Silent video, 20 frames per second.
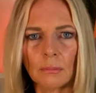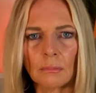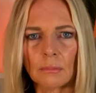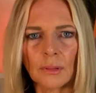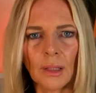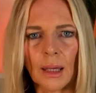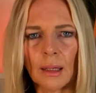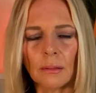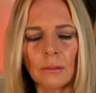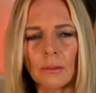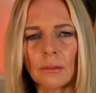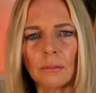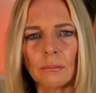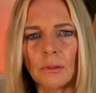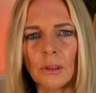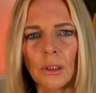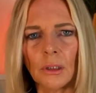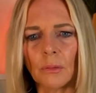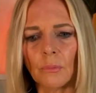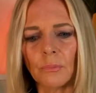that,
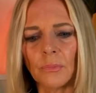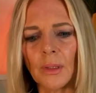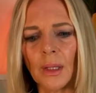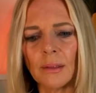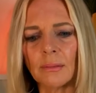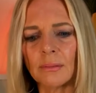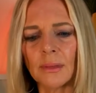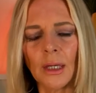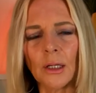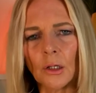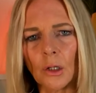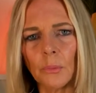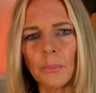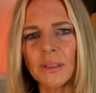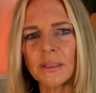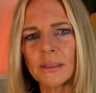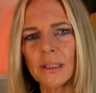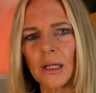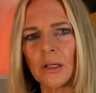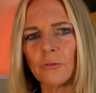you know, they, they
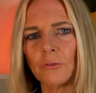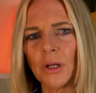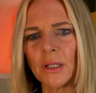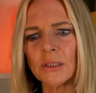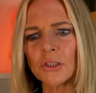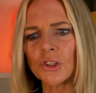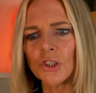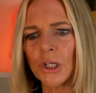always stayed friends.